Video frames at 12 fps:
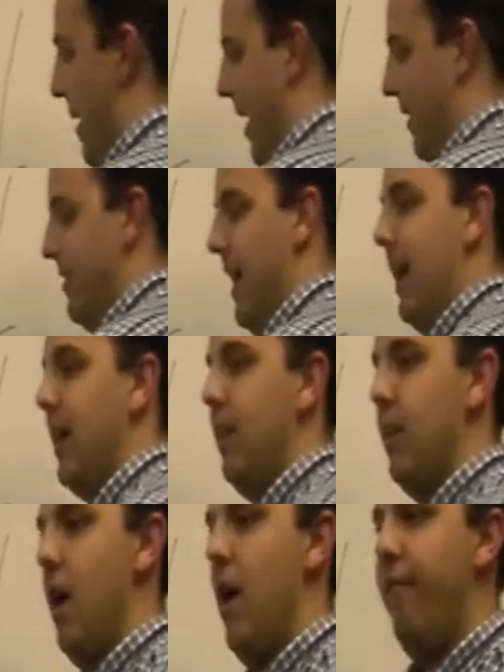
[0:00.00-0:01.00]
by
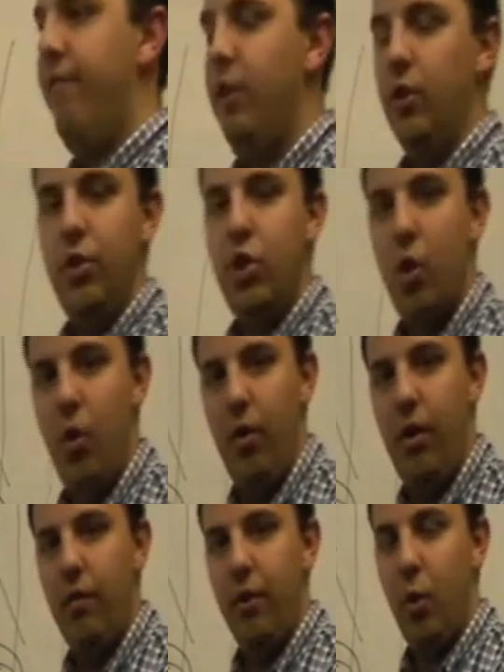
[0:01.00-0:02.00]
attacking the upfield
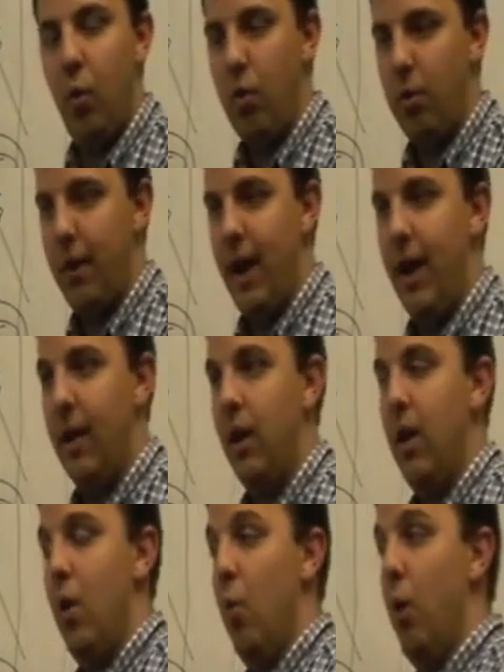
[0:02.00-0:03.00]
shoulder of the quarterback,
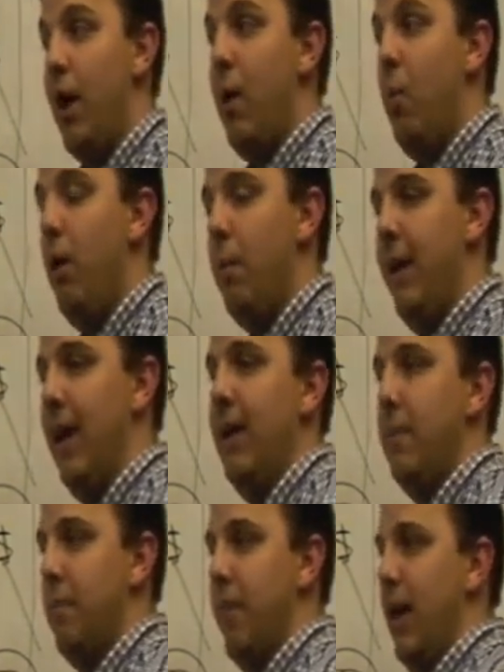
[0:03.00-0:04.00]
what I want to make
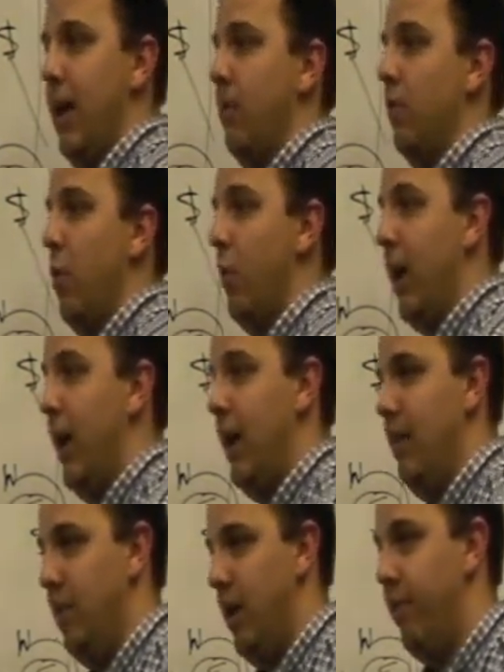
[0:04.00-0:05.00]
him think is, okay,
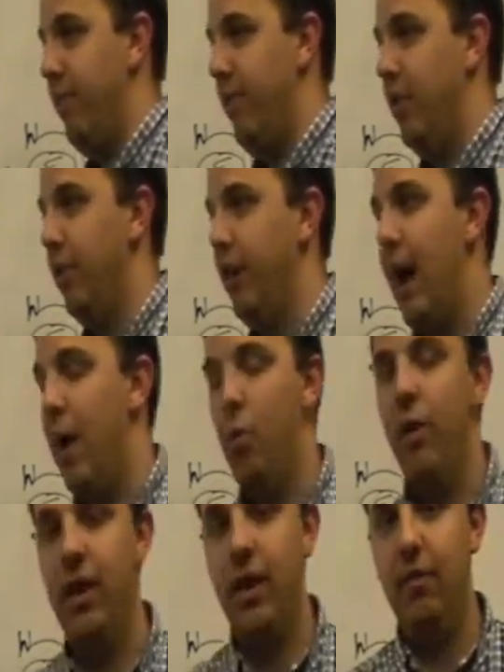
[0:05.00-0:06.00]
he's upfield, I
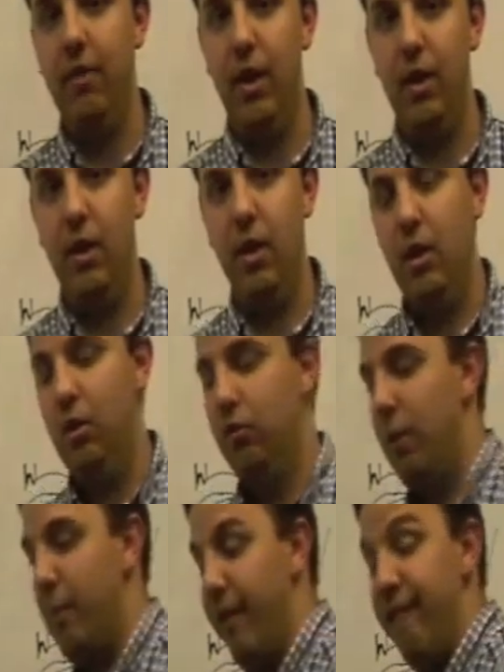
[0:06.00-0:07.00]
want to give it.
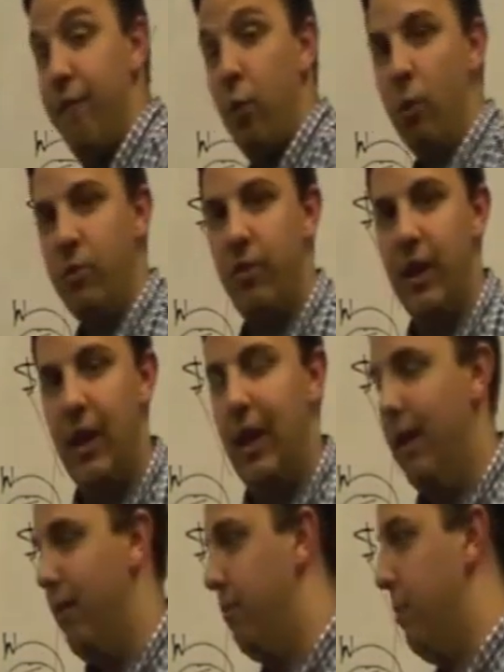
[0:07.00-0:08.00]
So I want to force the
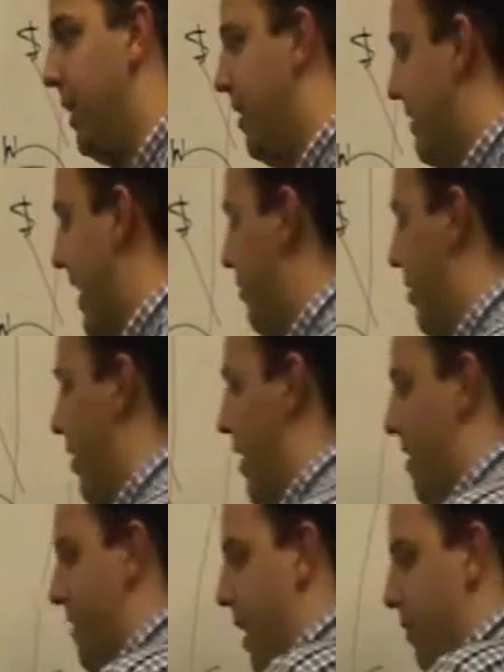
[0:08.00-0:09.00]
give because I'd rather
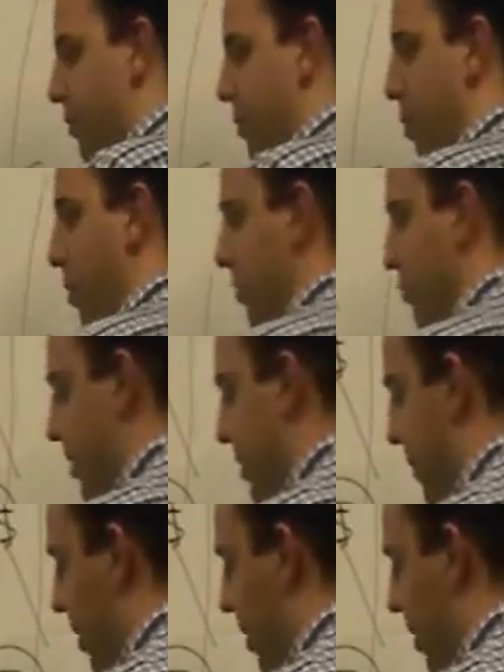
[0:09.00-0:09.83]
have Alfred Morris with the